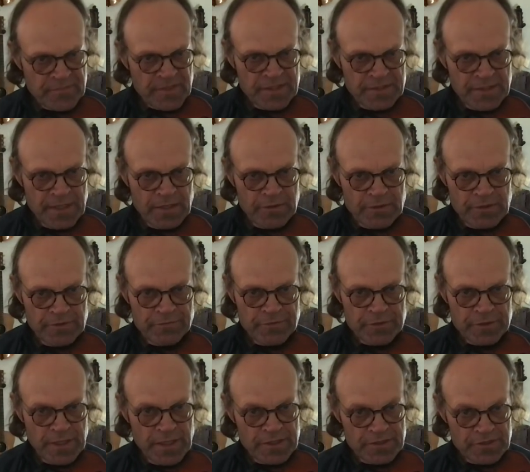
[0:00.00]
Now, if you're
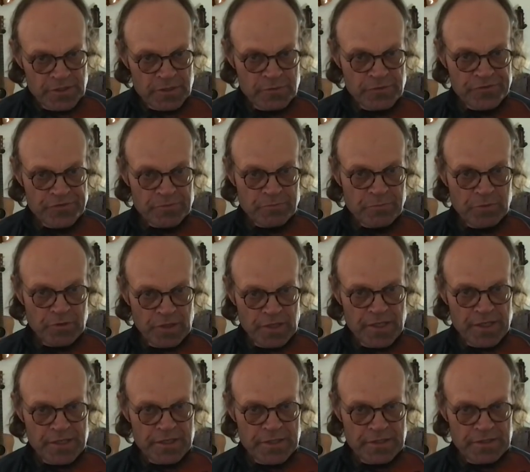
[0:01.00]
not used to
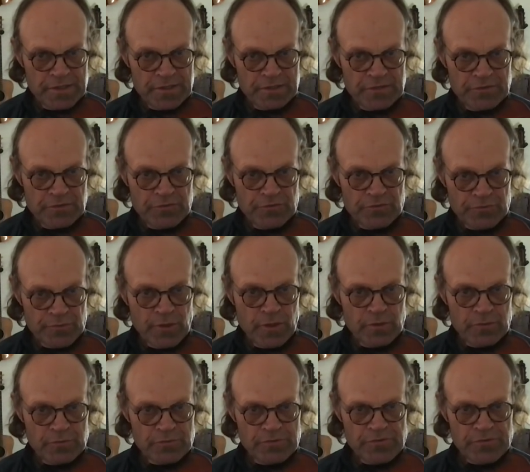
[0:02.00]
playing
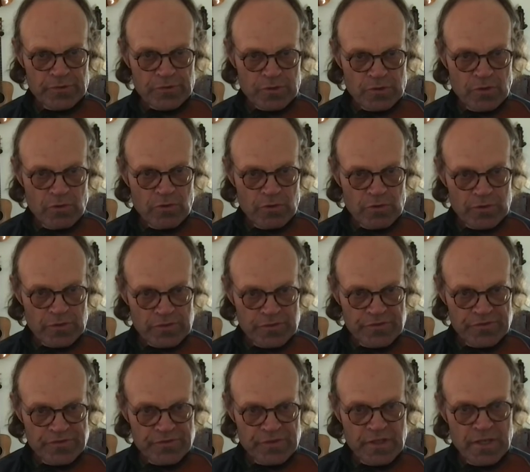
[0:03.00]
drones or
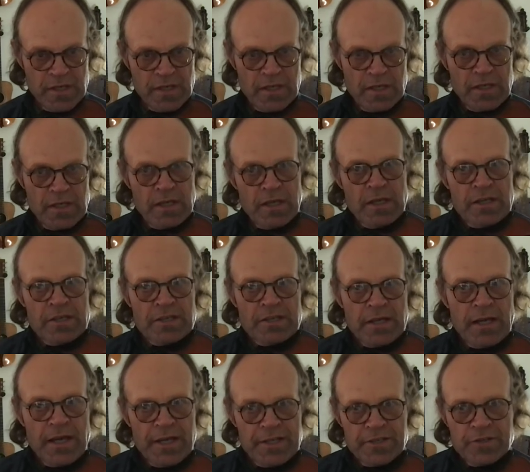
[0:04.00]
chords,
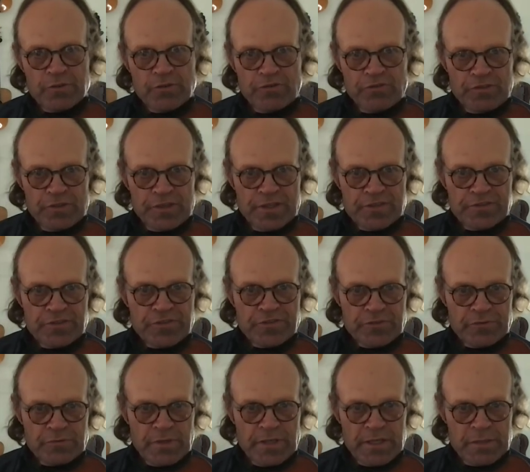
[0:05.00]
I usually
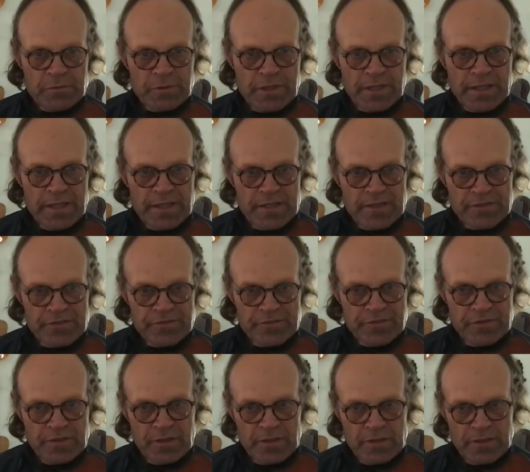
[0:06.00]
describe it
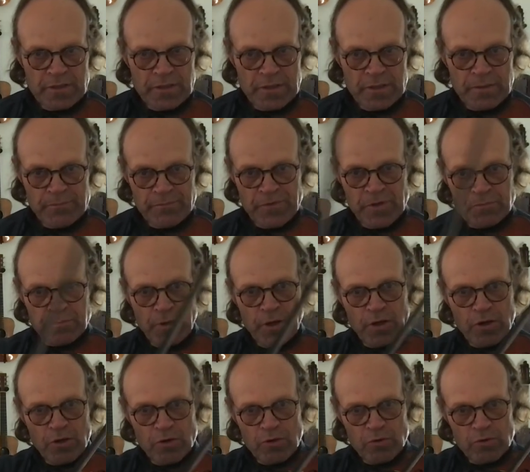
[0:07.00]
as the
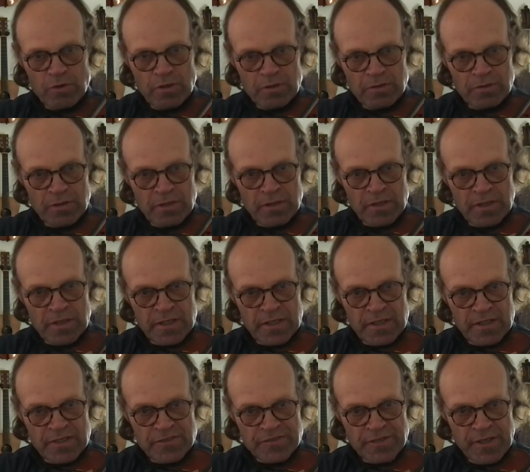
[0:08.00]
bow
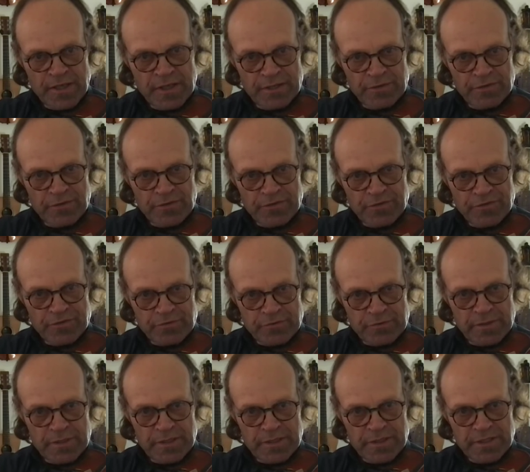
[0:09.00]
is on the
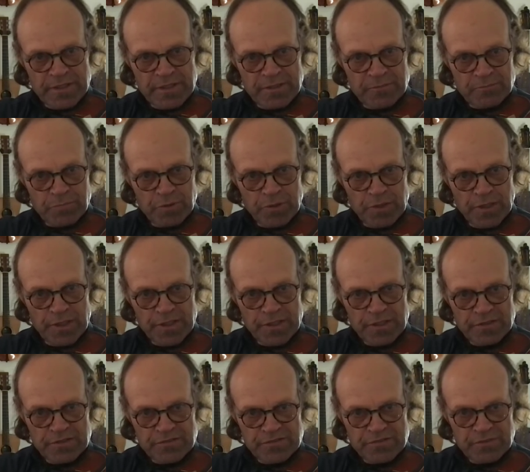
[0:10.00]
string in
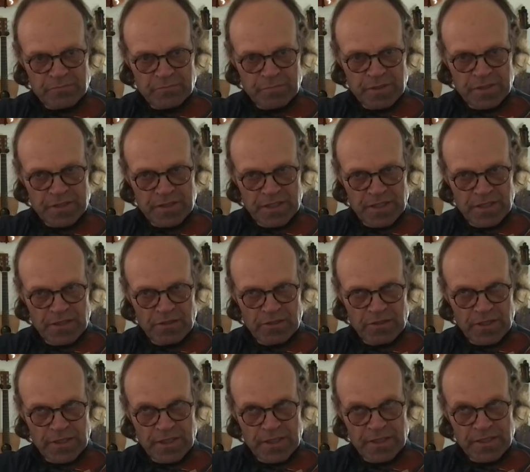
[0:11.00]
planes,
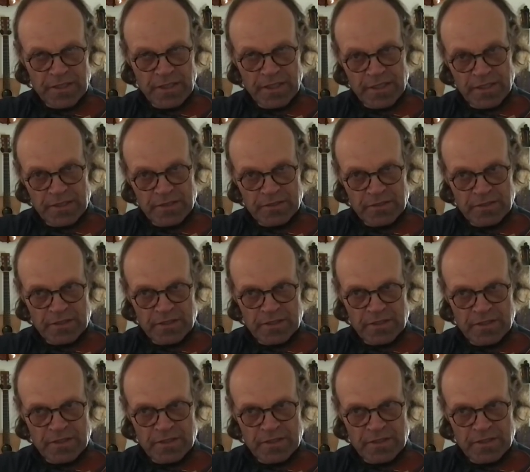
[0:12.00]
P-L-A-N-E.